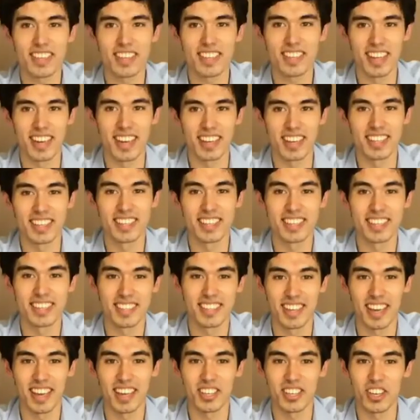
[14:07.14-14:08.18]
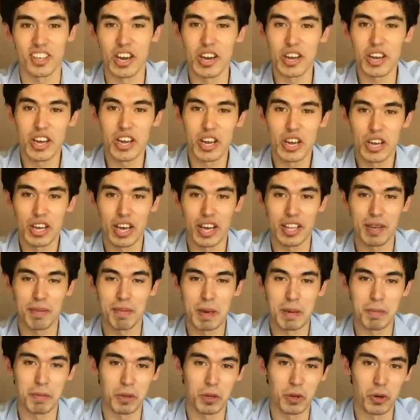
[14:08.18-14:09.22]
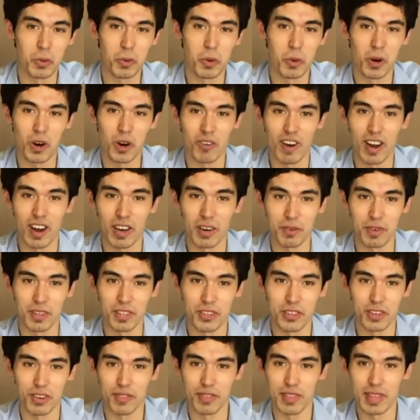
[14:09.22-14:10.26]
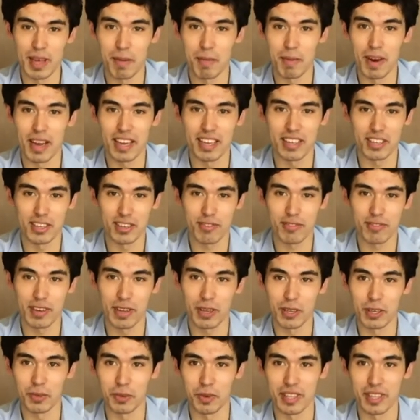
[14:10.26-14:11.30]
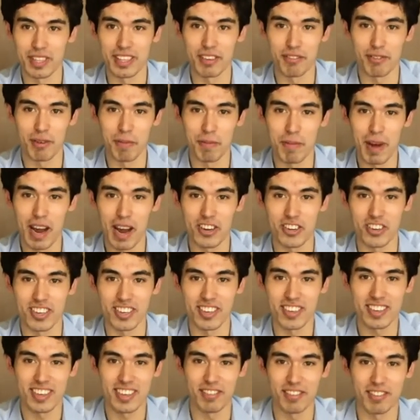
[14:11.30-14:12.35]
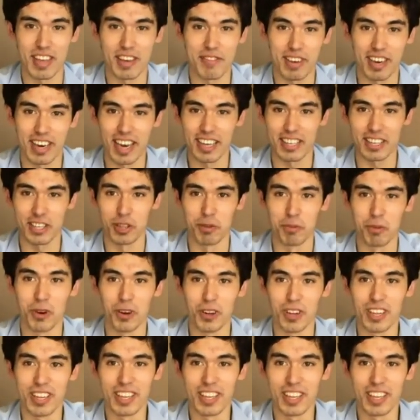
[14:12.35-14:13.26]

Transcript: nice. Yeah, so other people who walk around with sort of their blazers filled with different badges if they've collected them all.